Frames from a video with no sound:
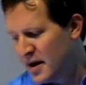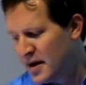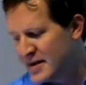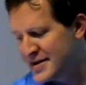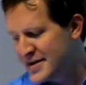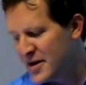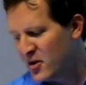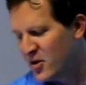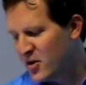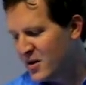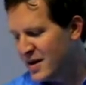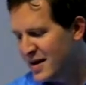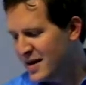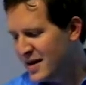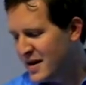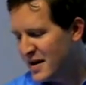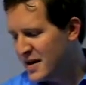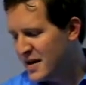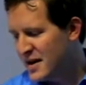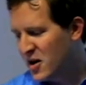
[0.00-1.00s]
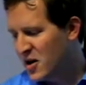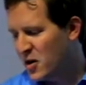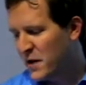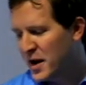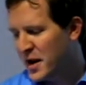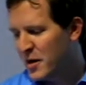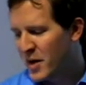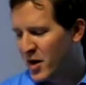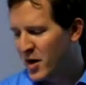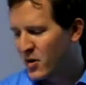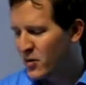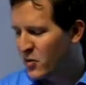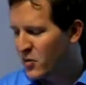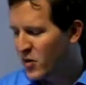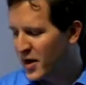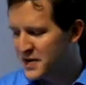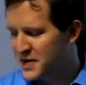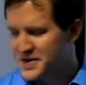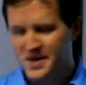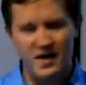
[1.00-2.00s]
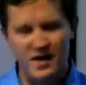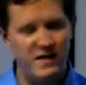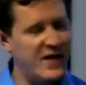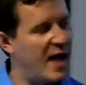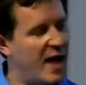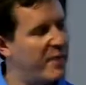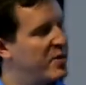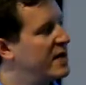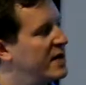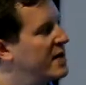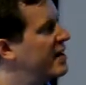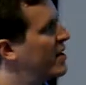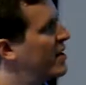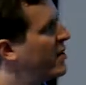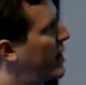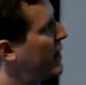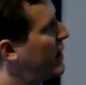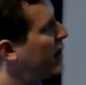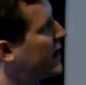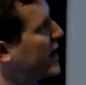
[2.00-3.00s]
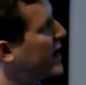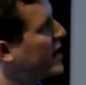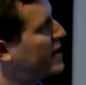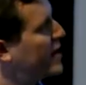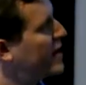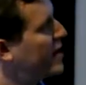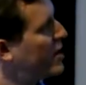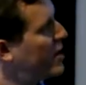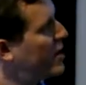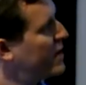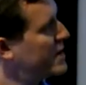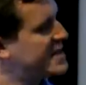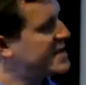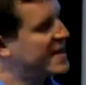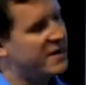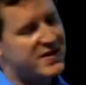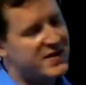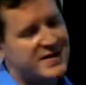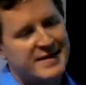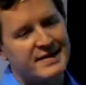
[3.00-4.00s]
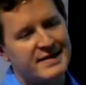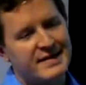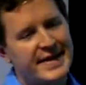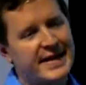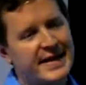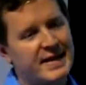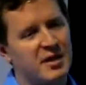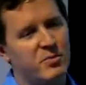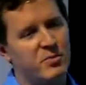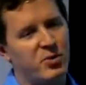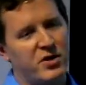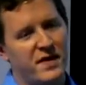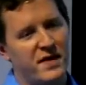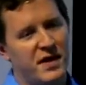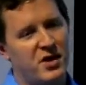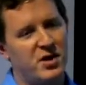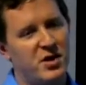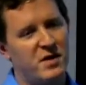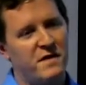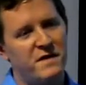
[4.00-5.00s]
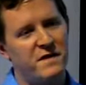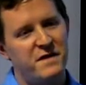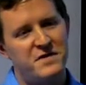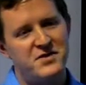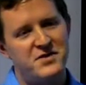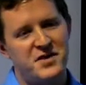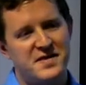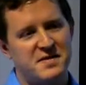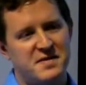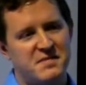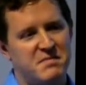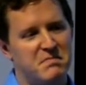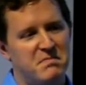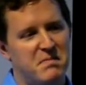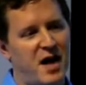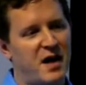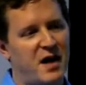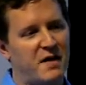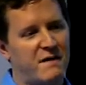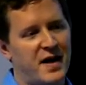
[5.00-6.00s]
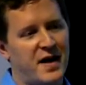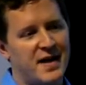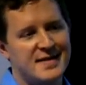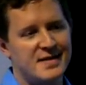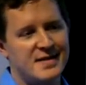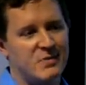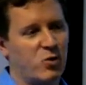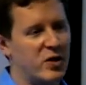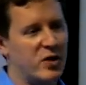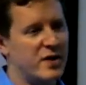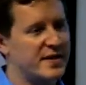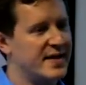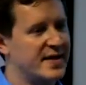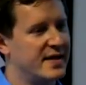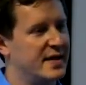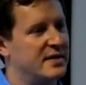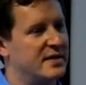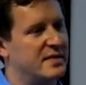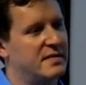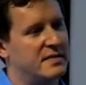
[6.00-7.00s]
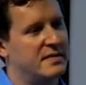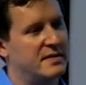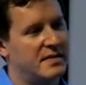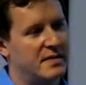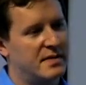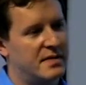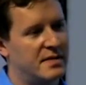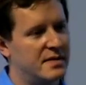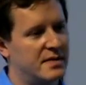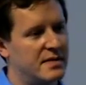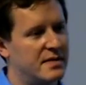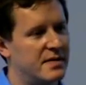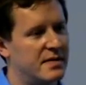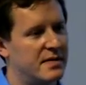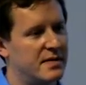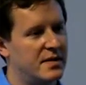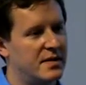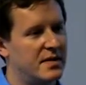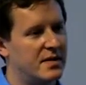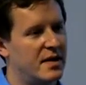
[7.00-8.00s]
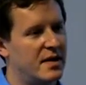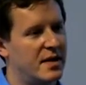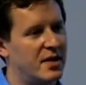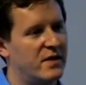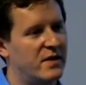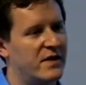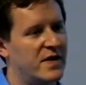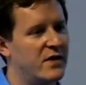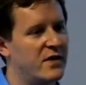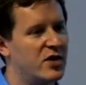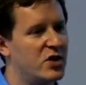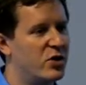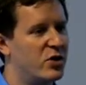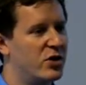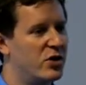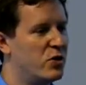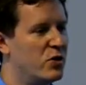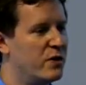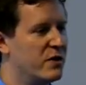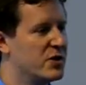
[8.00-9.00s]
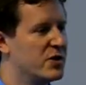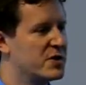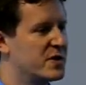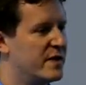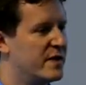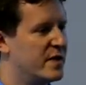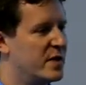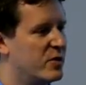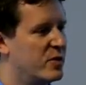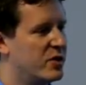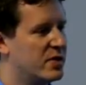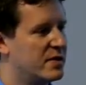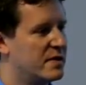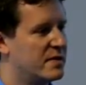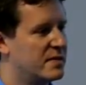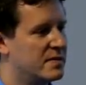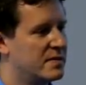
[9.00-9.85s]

So you know, think about what else could have happened here, right? Like they, they could have, instead of just deleting the book, they could have just modified some words in it. They could have given you a new version of the book.